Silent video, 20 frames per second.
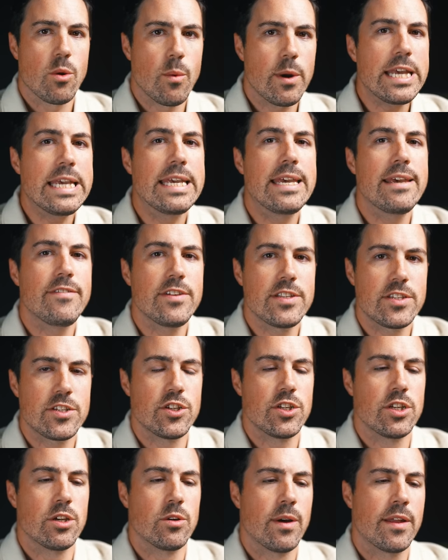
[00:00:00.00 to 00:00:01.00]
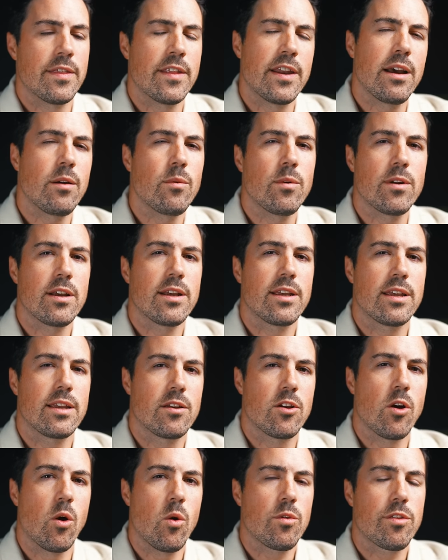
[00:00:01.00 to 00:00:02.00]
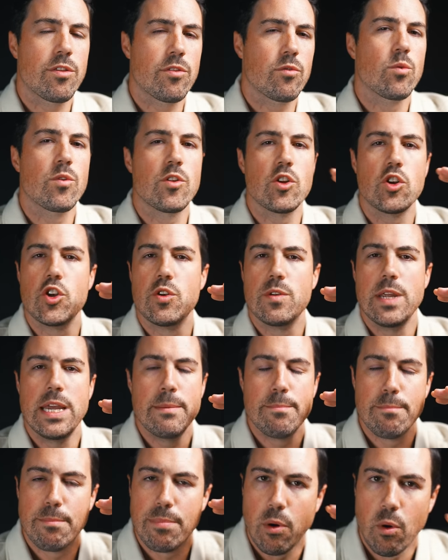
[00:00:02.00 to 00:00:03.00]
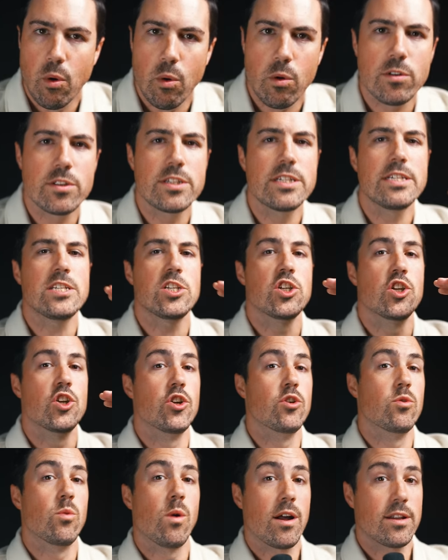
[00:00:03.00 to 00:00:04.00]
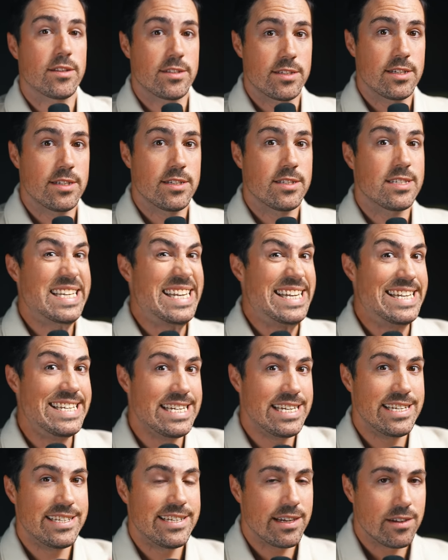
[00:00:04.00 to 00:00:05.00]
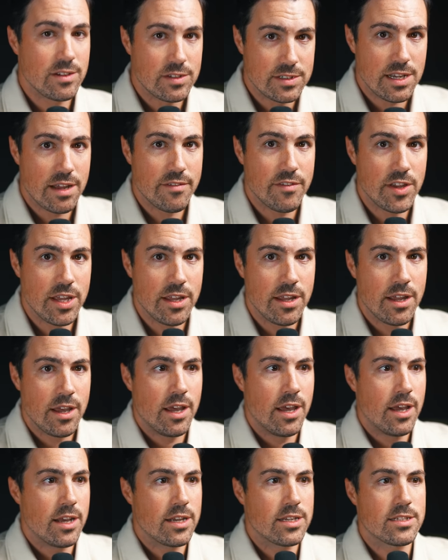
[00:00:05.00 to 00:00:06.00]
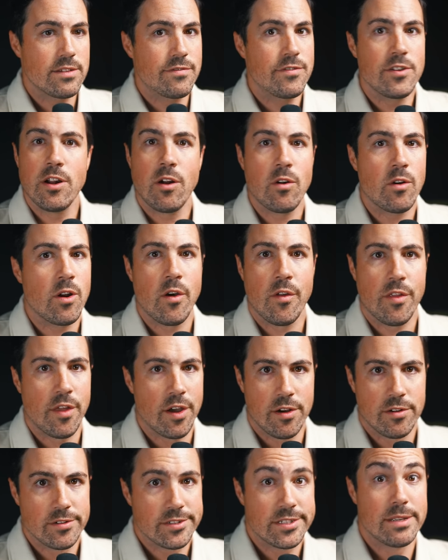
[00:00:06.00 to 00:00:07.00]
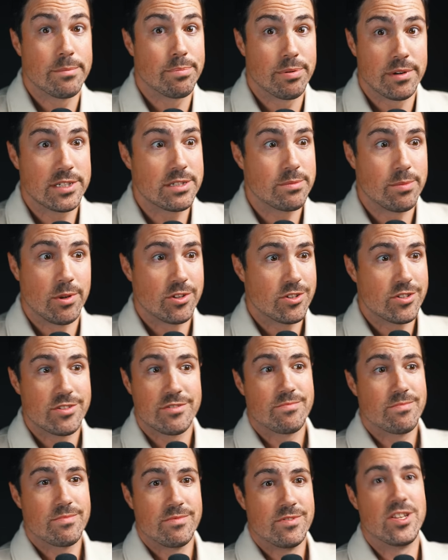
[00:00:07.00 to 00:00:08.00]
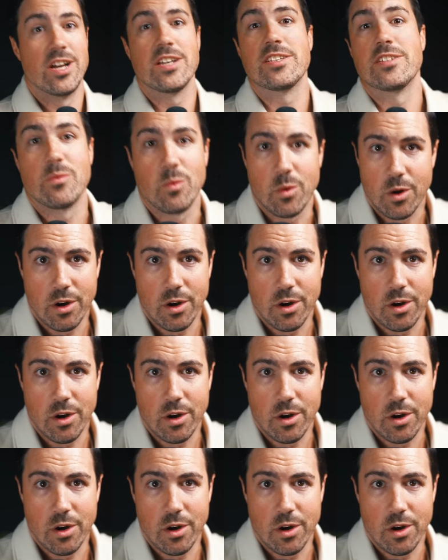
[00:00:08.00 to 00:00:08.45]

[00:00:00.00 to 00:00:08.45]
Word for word: I want to give it to you, and then I want to go through the important nuances, details of it, because if you don't know those, the principle just doesn't